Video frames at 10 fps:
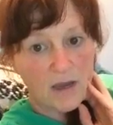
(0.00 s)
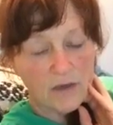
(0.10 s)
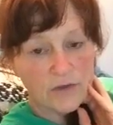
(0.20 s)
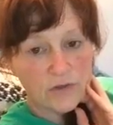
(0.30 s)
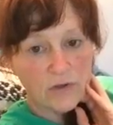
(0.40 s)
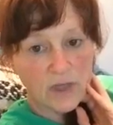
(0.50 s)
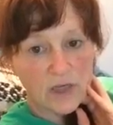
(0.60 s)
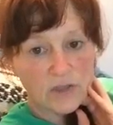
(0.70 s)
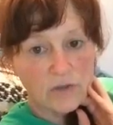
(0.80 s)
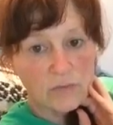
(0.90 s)
and you're on
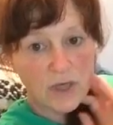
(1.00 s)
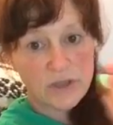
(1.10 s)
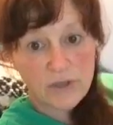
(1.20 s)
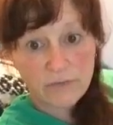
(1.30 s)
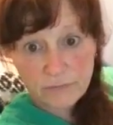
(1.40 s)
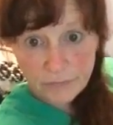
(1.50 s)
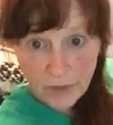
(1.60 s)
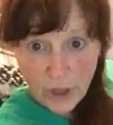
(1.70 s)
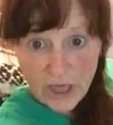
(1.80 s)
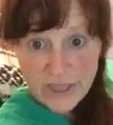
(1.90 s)
the initial rush of,
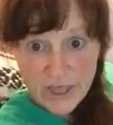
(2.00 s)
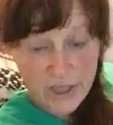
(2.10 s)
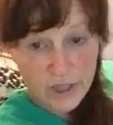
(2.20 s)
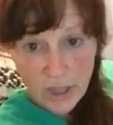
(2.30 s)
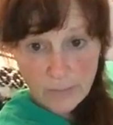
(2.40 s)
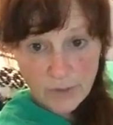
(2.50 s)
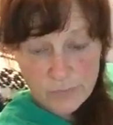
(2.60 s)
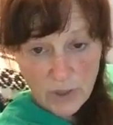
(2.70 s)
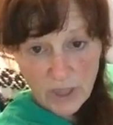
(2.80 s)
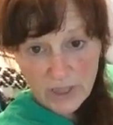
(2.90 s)
look, I did it, look how
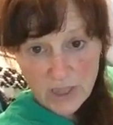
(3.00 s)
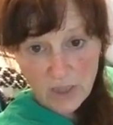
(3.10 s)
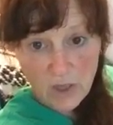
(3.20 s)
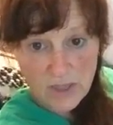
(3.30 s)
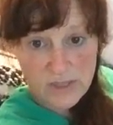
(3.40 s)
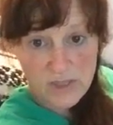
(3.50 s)
much weight I